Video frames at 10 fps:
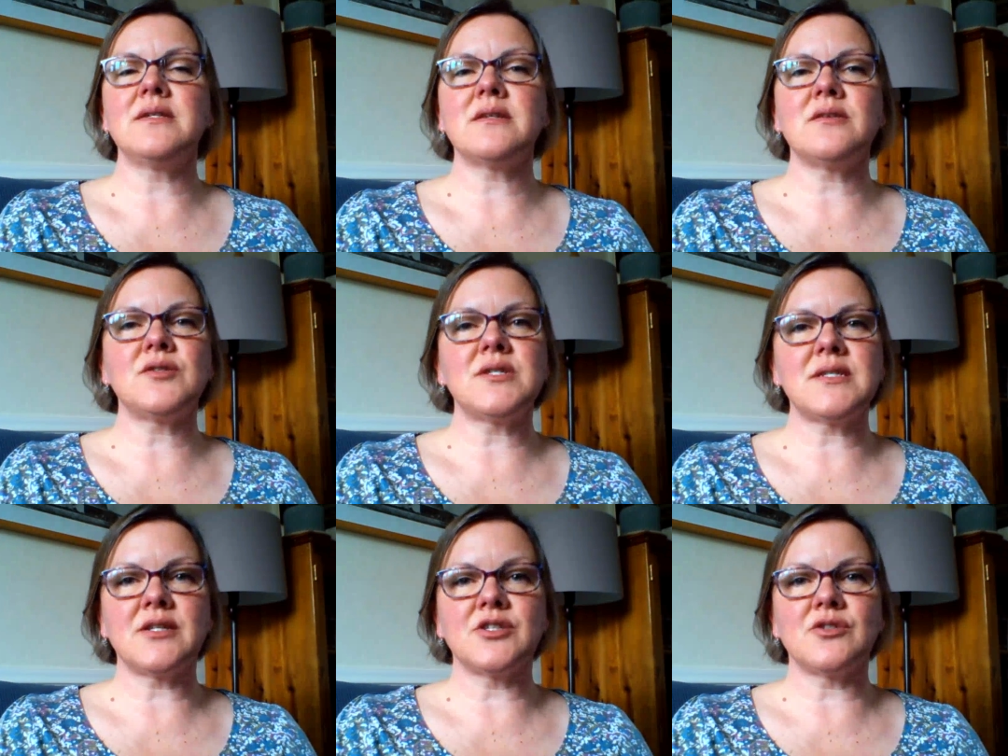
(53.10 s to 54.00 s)
These are not
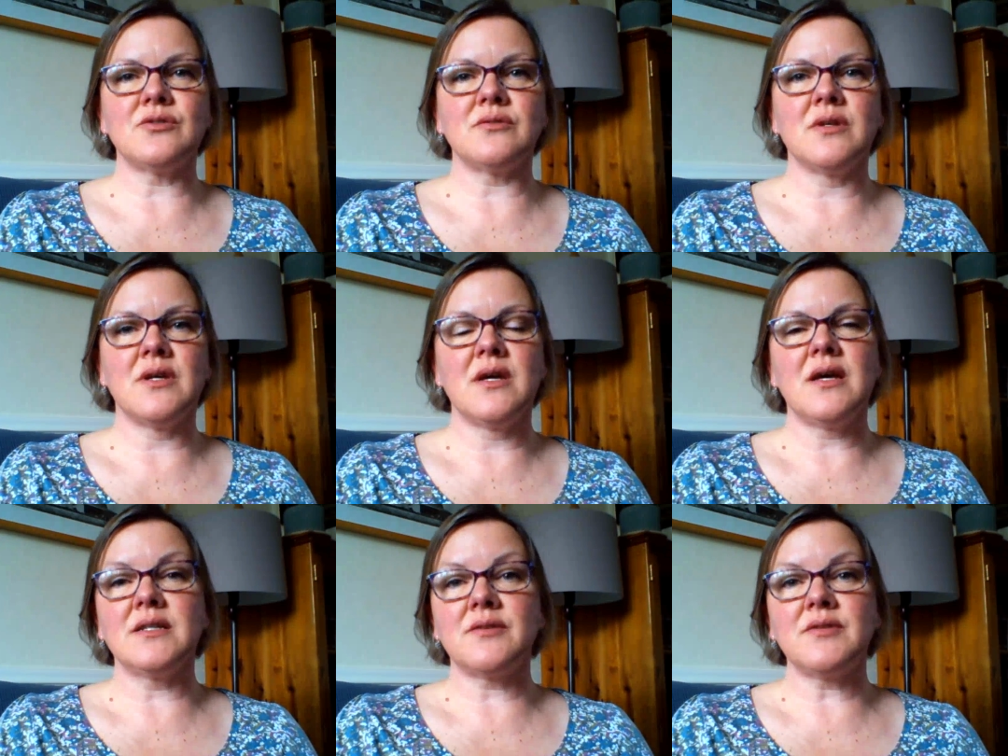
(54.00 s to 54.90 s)
essential
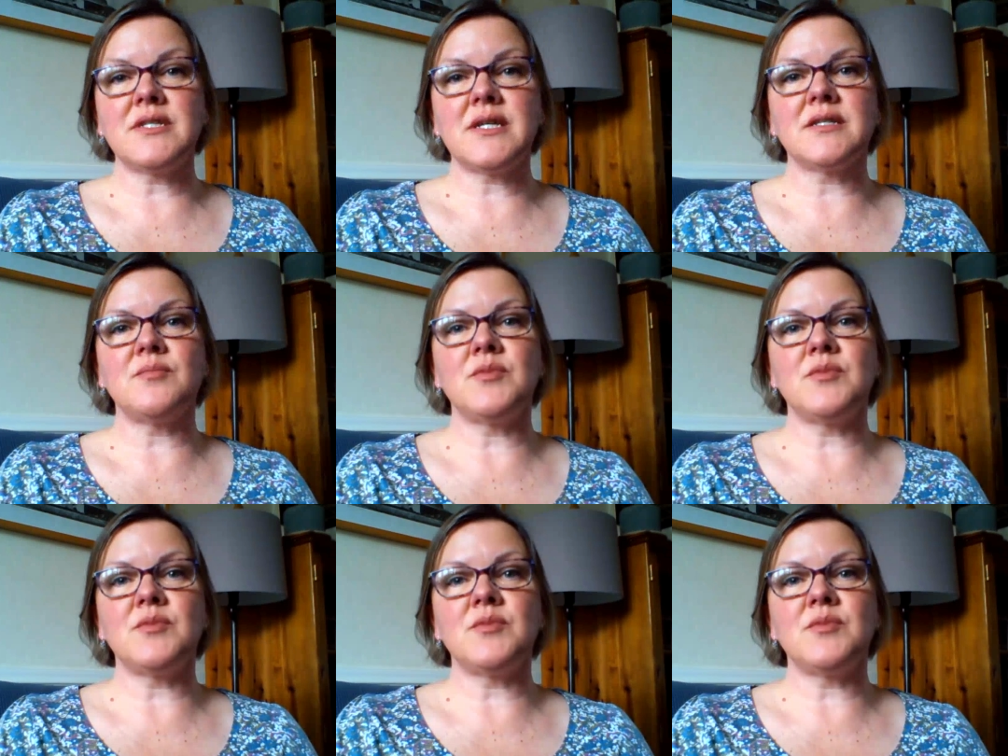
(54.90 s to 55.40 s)
and only tend